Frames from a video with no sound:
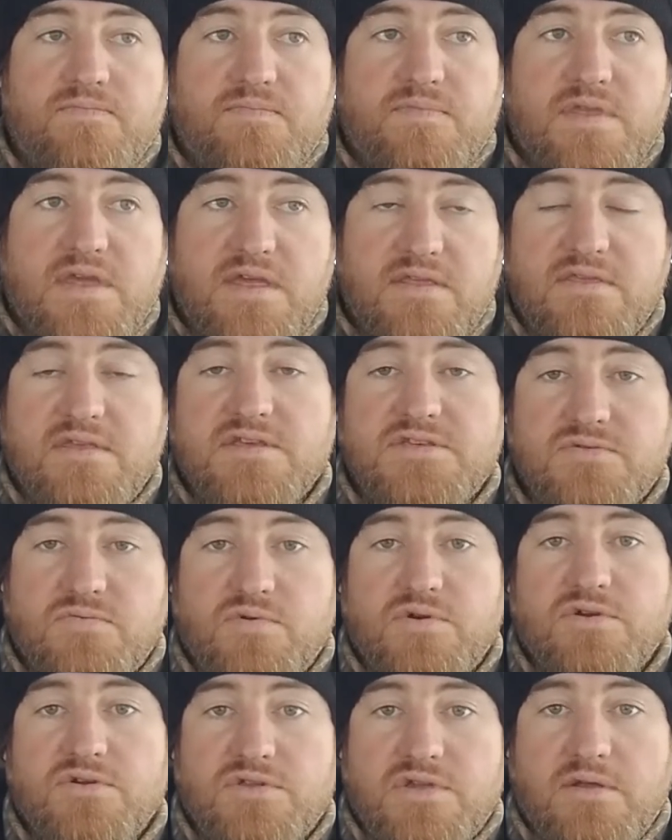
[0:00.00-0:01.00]
in this
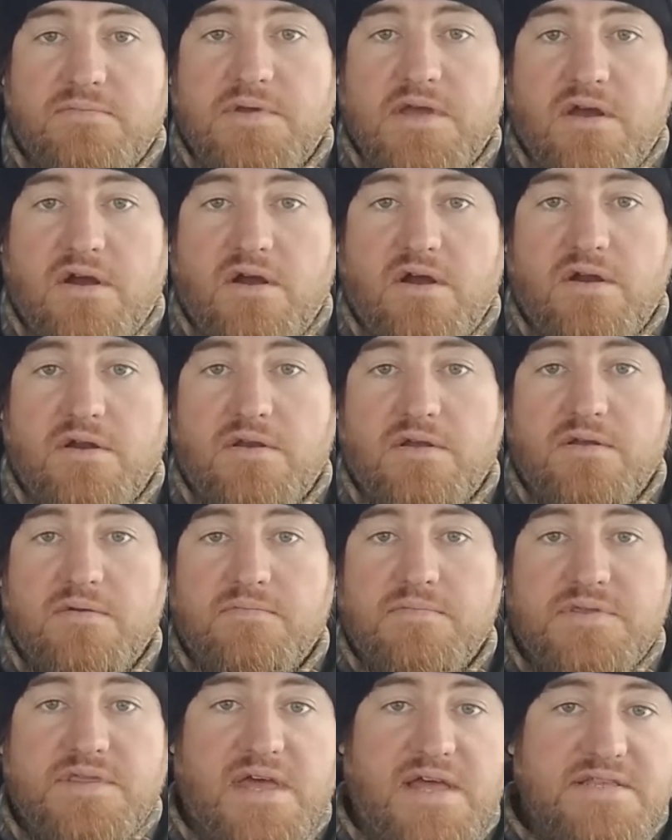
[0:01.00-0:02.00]
world can be hard.
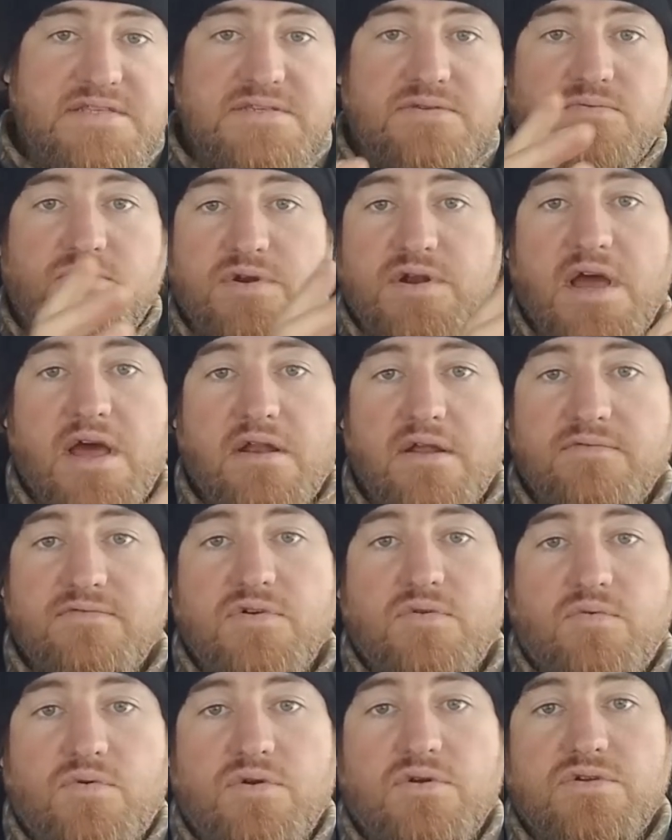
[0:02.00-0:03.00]
But that's we're not of
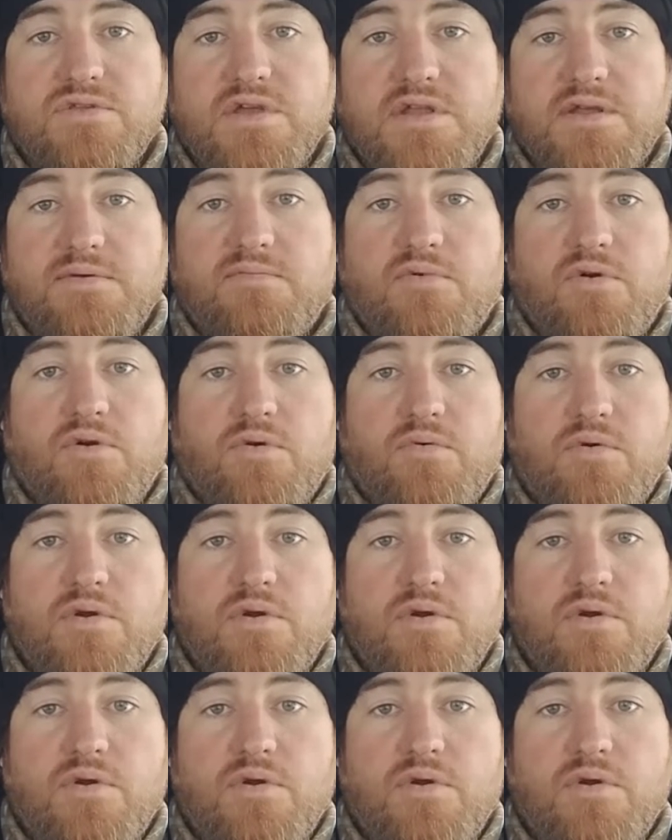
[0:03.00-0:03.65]
the world anymore.